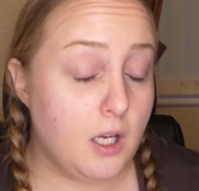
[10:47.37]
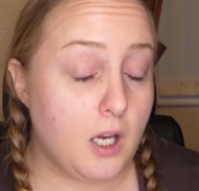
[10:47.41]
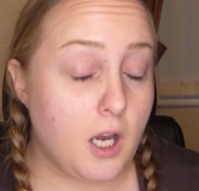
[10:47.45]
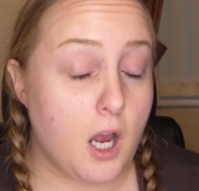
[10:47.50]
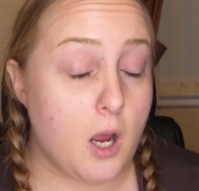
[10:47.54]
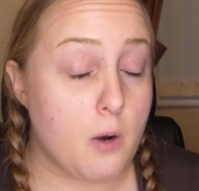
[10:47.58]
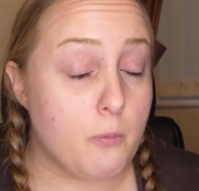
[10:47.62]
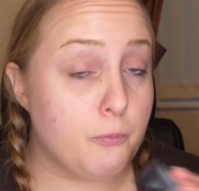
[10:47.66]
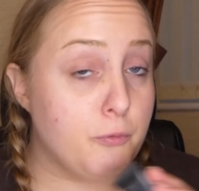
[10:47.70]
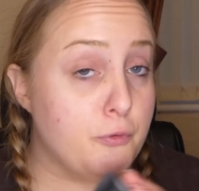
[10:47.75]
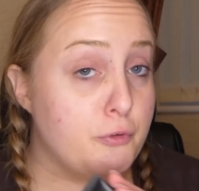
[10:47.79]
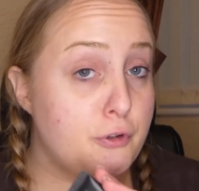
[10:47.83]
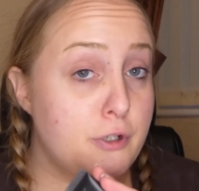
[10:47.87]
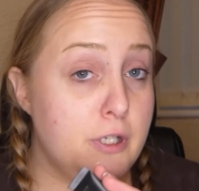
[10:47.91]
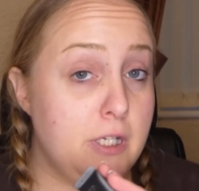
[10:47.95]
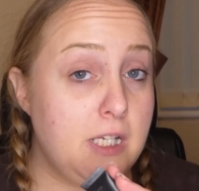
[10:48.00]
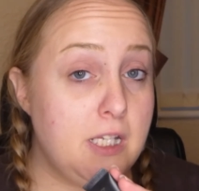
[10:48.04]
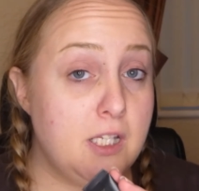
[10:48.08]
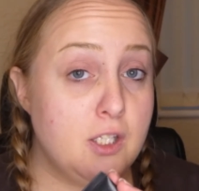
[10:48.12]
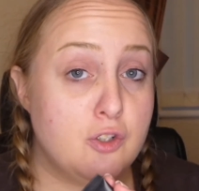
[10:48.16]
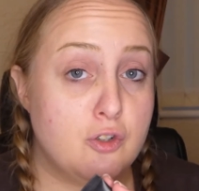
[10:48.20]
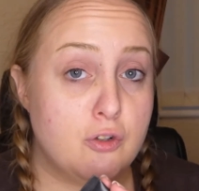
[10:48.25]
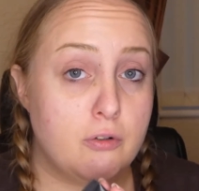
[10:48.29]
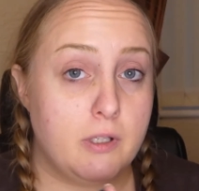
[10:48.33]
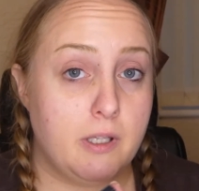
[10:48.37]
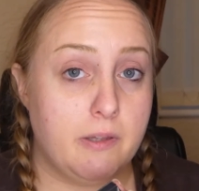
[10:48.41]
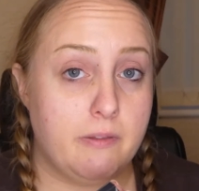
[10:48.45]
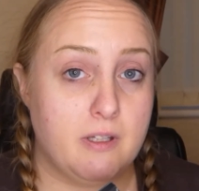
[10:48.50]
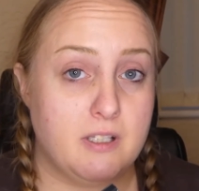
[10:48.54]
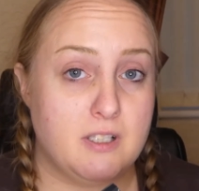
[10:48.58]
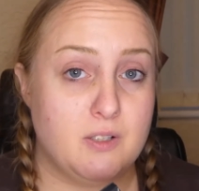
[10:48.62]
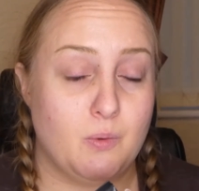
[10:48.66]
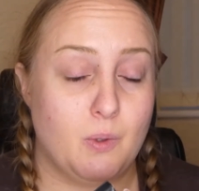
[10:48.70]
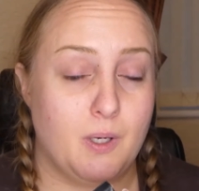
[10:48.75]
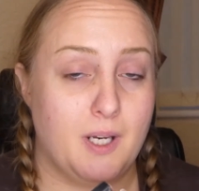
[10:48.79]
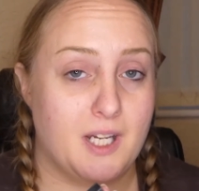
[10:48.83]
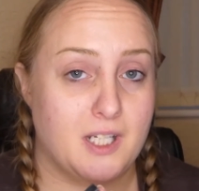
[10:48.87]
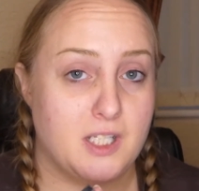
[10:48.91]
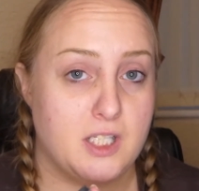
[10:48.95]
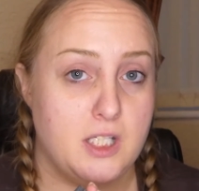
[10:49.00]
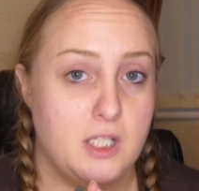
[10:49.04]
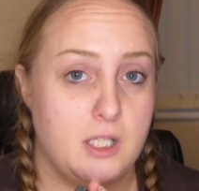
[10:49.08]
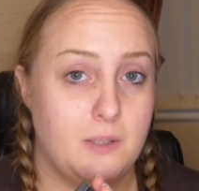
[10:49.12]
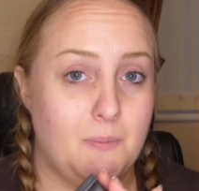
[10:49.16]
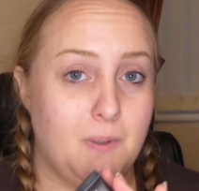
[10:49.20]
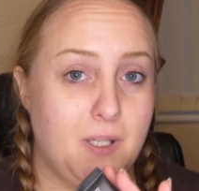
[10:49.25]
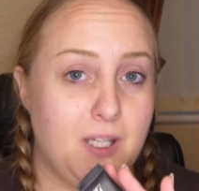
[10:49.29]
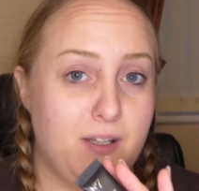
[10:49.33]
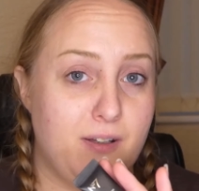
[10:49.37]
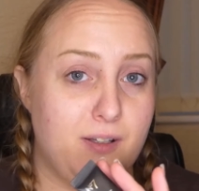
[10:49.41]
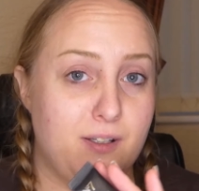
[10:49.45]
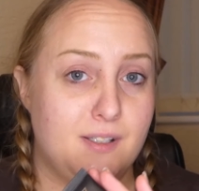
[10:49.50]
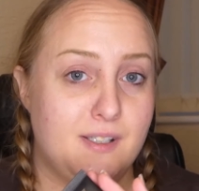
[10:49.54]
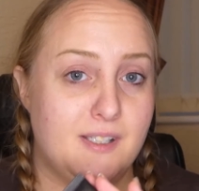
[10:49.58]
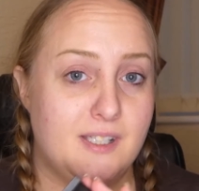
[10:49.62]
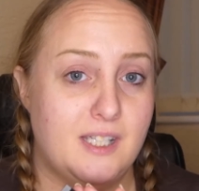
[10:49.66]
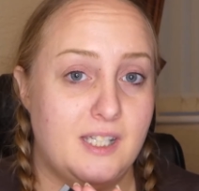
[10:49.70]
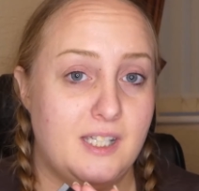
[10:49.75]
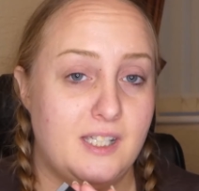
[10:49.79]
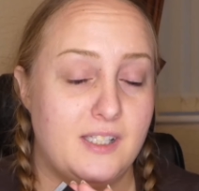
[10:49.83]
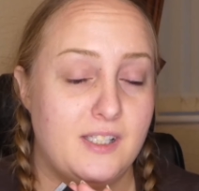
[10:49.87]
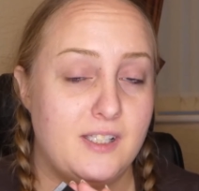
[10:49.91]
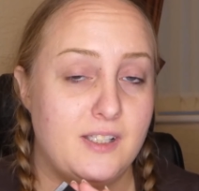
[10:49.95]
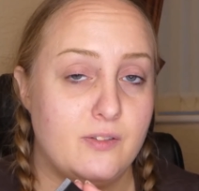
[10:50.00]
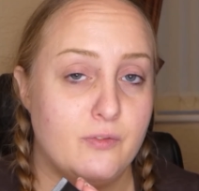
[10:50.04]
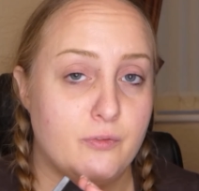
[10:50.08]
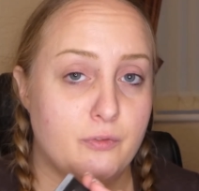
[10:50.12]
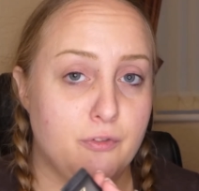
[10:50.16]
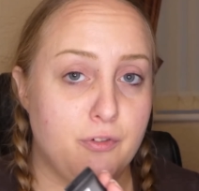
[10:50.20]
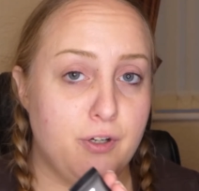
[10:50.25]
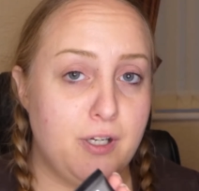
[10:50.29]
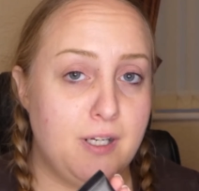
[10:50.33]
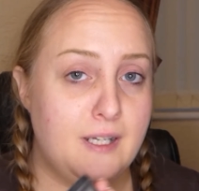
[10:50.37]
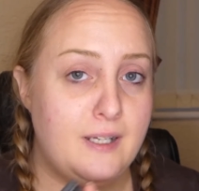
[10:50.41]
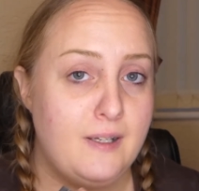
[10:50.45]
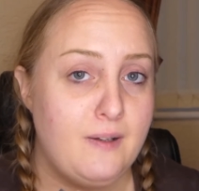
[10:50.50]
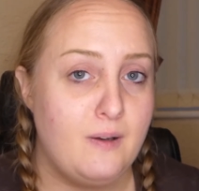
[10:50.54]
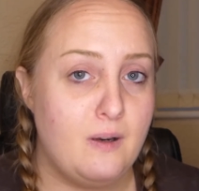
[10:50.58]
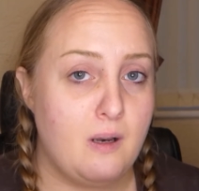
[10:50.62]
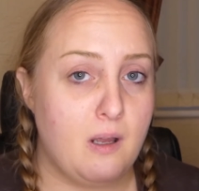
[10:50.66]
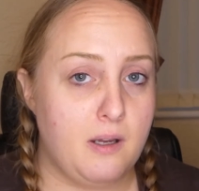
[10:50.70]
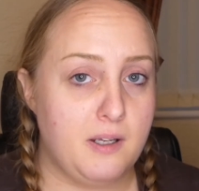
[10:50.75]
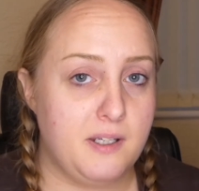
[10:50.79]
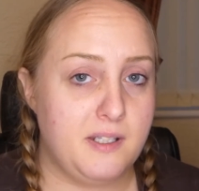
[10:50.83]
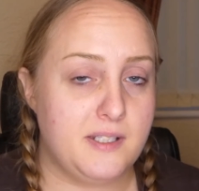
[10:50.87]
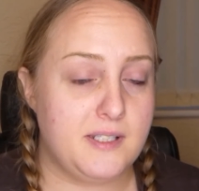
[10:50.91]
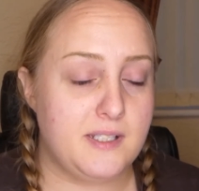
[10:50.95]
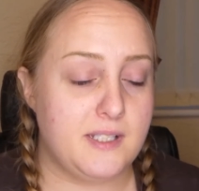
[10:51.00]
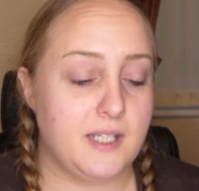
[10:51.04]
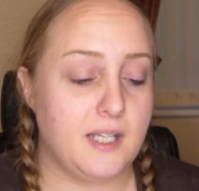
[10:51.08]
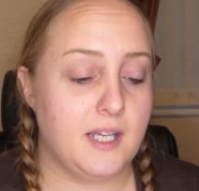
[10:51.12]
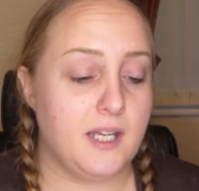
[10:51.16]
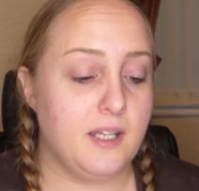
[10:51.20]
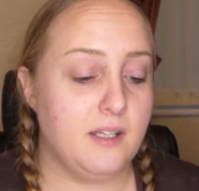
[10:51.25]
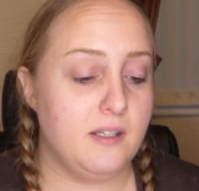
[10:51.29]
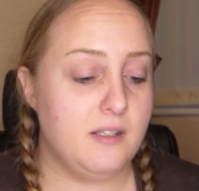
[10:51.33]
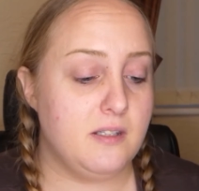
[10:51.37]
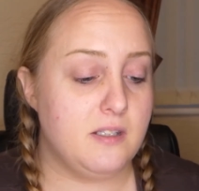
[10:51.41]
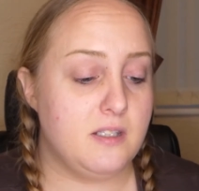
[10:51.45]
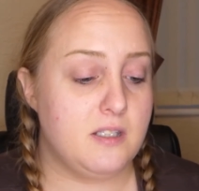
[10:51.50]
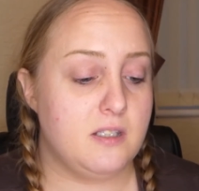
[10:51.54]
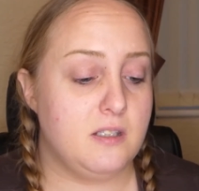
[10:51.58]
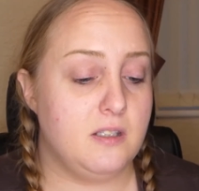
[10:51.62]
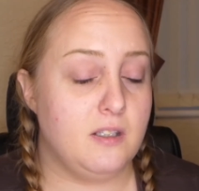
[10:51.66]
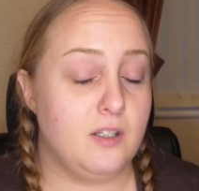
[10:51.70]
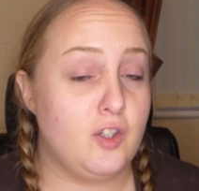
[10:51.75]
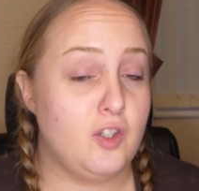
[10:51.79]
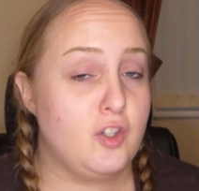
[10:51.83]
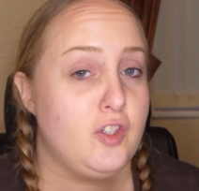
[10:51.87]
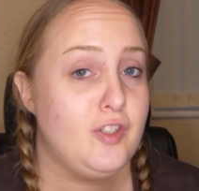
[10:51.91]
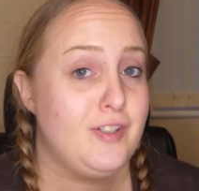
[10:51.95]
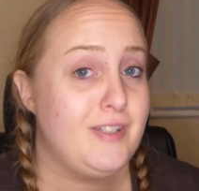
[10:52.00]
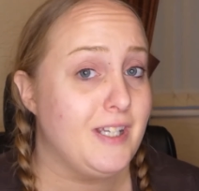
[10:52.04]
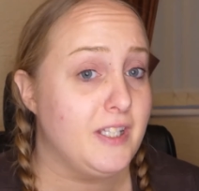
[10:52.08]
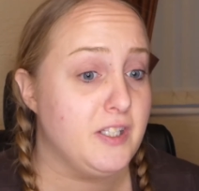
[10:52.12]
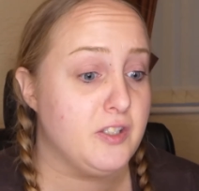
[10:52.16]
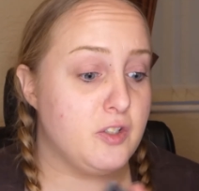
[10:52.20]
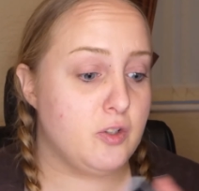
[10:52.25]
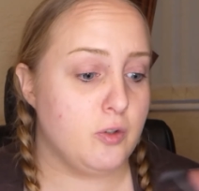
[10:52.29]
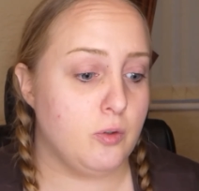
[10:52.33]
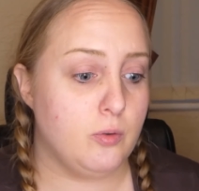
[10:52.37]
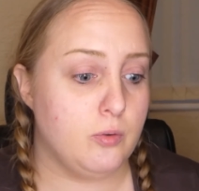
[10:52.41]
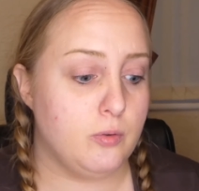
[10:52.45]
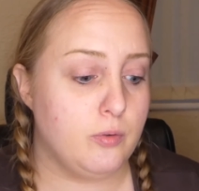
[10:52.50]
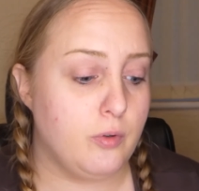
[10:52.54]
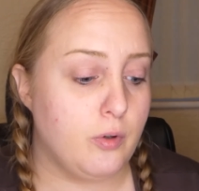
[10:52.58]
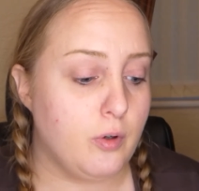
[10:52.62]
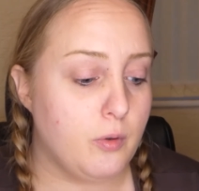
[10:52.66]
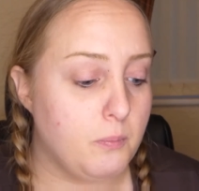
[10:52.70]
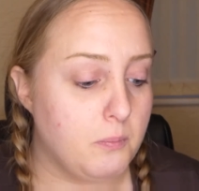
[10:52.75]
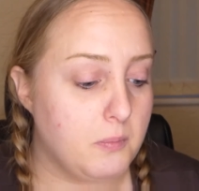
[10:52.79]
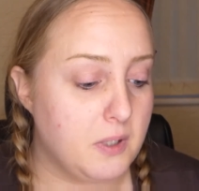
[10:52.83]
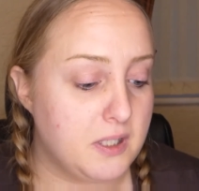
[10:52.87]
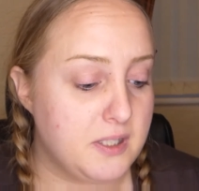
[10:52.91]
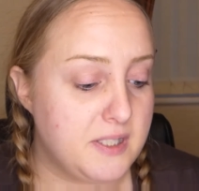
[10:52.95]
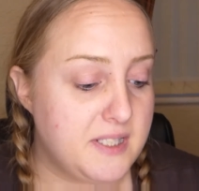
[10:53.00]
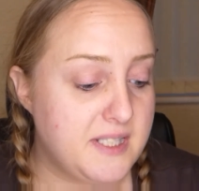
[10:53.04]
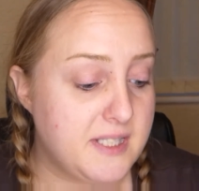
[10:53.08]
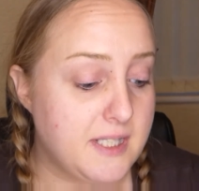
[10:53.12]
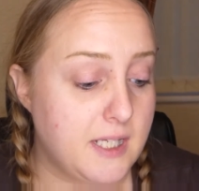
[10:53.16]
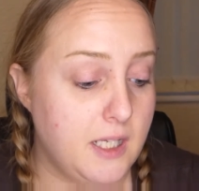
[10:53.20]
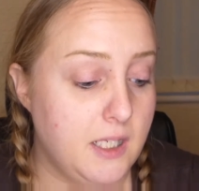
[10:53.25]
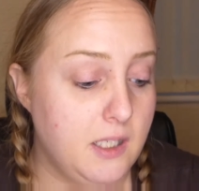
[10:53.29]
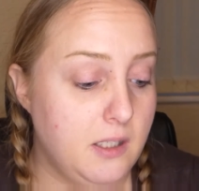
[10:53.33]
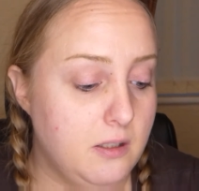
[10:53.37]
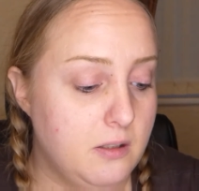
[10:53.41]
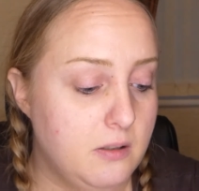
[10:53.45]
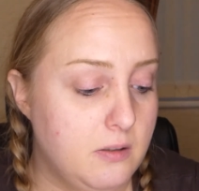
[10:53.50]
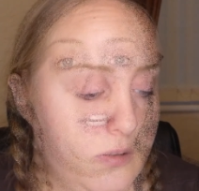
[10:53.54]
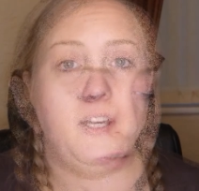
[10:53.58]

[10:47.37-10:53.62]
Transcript: I'm really enjoying this one actually because it's really nice and gentle on my skin.